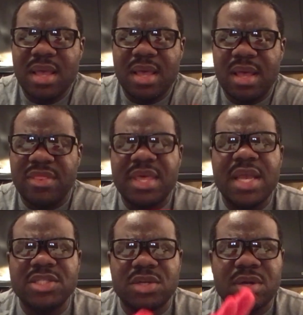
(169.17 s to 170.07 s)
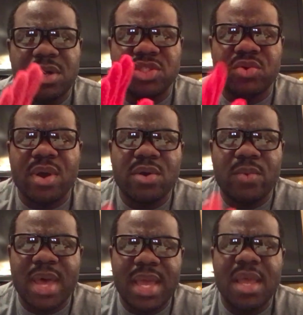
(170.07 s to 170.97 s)
uh, things are, are squared
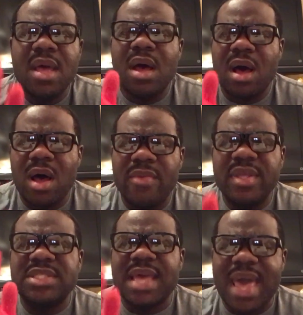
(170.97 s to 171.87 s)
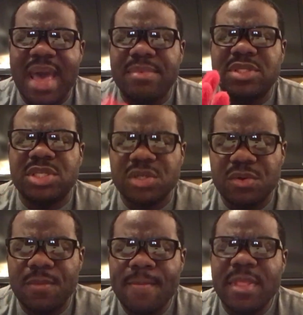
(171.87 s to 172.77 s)
away on this app
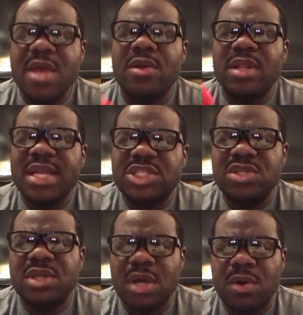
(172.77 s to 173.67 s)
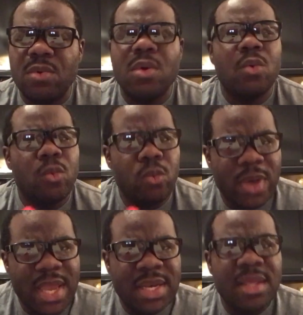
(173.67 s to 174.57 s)
too. It'll let you know
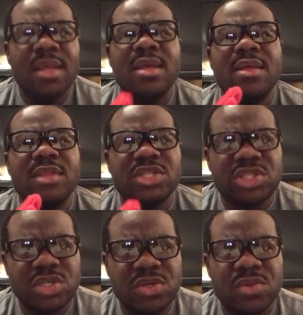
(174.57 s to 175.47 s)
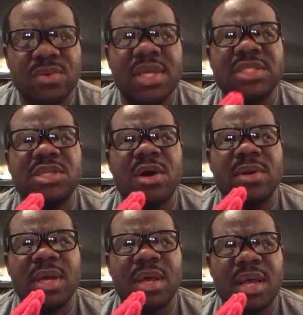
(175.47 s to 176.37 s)
when the shoe is
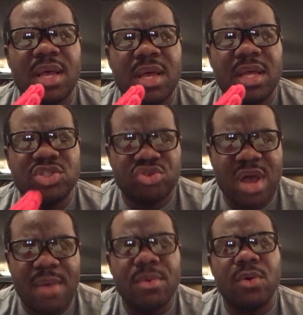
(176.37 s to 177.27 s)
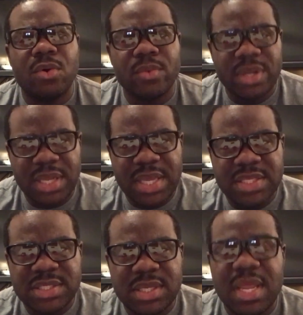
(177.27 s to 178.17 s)
gonna uh, drop or
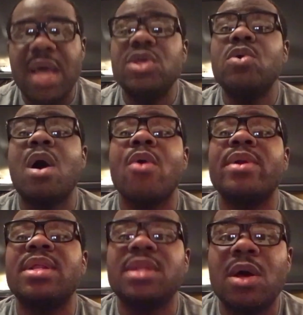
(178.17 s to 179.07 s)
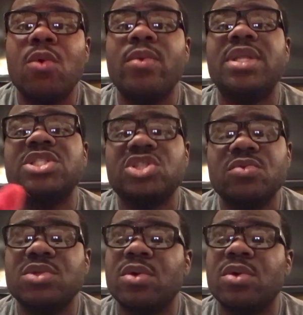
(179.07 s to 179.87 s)
release. Now you already know when the shoe is